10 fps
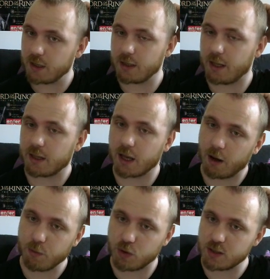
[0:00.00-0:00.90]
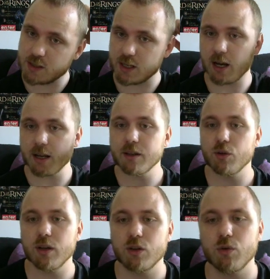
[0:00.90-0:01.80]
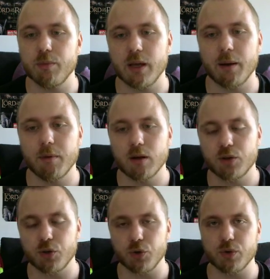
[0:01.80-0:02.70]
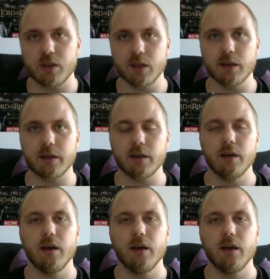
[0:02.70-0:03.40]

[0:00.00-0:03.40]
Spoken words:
that how you designed, you need to be able to think